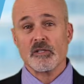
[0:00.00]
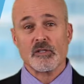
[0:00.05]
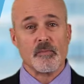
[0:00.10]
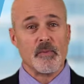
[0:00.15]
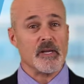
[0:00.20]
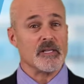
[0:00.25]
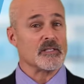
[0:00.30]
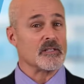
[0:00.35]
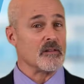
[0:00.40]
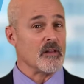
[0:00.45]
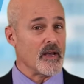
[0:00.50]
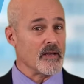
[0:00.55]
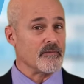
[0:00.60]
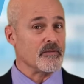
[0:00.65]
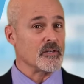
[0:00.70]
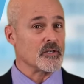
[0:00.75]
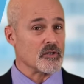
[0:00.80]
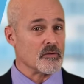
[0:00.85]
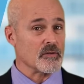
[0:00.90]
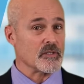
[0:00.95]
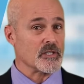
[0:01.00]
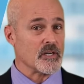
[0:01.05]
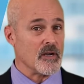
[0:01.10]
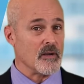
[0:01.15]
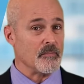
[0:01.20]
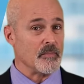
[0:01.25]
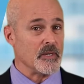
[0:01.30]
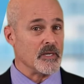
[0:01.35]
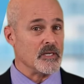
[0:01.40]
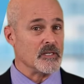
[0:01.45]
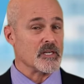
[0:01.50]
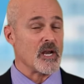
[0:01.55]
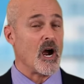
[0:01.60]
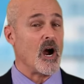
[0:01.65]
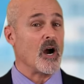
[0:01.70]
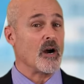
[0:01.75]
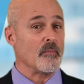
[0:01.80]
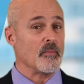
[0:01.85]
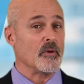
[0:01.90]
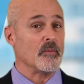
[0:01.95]
expense life insurance companies
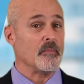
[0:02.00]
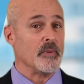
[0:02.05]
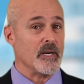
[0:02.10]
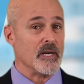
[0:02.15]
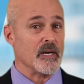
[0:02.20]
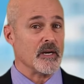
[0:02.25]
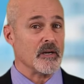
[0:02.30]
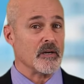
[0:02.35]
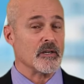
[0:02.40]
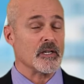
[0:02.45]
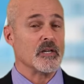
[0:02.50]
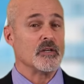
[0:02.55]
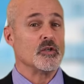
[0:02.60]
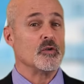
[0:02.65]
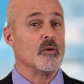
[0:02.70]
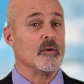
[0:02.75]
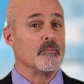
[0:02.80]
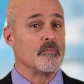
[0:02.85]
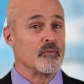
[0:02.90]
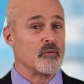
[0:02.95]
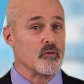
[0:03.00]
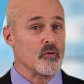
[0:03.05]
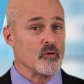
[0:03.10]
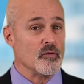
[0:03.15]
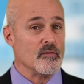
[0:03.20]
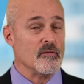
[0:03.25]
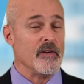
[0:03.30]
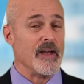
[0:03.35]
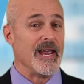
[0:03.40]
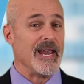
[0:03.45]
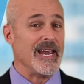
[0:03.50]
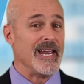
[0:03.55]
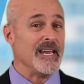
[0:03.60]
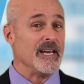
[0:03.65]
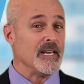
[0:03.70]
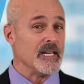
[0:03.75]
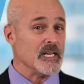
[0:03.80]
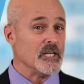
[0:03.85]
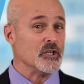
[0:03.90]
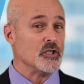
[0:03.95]
are prepared to approve
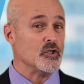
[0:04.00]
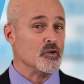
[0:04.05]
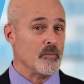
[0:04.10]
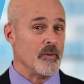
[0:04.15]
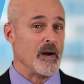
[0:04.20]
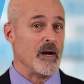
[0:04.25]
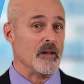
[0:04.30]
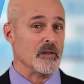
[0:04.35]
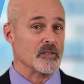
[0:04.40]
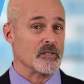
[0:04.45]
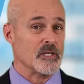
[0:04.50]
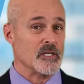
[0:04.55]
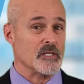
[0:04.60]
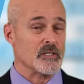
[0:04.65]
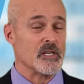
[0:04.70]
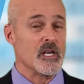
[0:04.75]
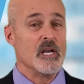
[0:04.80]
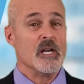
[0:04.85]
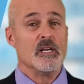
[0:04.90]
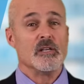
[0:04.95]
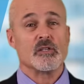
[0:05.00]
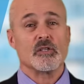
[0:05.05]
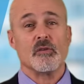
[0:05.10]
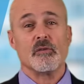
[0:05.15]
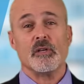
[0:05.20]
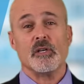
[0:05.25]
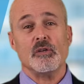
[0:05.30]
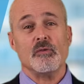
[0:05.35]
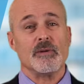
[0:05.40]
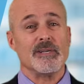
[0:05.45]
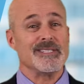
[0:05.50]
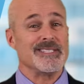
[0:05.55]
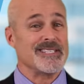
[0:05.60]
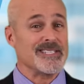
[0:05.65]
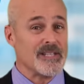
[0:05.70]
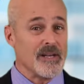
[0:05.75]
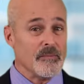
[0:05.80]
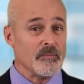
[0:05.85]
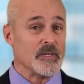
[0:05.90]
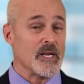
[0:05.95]
and issue policies so that you could
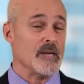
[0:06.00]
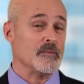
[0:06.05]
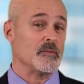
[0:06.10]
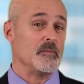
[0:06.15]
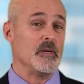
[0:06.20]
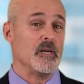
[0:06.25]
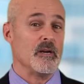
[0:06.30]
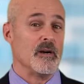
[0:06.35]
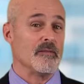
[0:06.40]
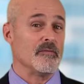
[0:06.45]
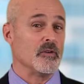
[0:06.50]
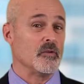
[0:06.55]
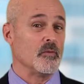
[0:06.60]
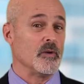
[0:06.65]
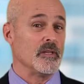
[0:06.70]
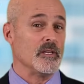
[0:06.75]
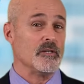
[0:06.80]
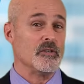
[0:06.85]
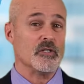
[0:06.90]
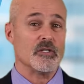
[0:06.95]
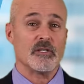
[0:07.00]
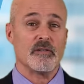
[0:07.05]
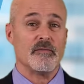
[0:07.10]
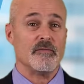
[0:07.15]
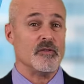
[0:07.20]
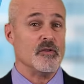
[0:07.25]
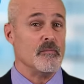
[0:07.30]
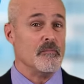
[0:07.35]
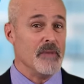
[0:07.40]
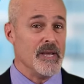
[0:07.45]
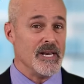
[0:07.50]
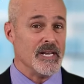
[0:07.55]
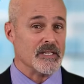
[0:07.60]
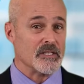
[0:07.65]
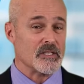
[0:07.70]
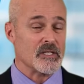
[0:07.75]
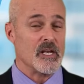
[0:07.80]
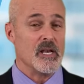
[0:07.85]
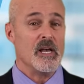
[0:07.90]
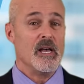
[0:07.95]
sometimes be covered within just a few
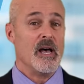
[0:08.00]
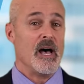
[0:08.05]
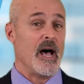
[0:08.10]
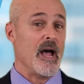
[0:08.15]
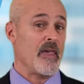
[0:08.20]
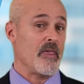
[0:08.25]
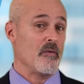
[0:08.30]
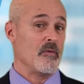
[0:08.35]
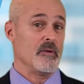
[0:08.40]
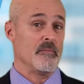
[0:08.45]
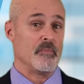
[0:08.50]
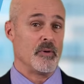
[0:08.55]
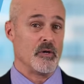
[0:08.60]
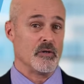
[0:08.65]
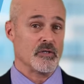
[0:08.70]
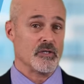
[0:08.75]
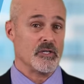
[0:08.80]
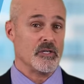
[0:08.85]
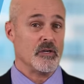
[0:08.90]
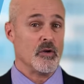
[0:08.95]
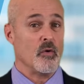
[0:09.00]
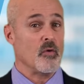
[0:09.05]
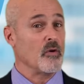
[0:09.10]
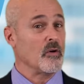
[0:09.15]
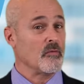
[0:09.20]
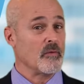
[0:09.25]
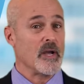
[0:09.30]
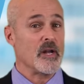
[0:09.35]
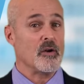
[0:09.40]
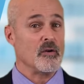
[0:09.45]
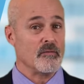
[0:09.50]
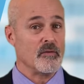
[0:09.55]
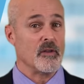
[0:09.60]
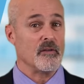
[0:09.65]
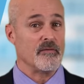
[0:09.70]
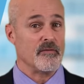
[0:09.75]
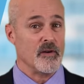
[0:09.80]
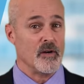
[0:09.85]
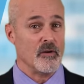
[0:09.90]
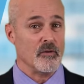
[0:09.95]
minutes, either in person or right over
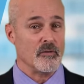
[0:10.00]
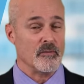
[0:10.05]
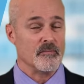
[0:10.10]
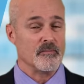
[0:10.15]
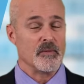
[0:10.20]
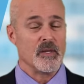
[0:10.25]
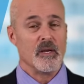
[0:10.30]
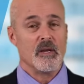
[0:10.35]
the phone.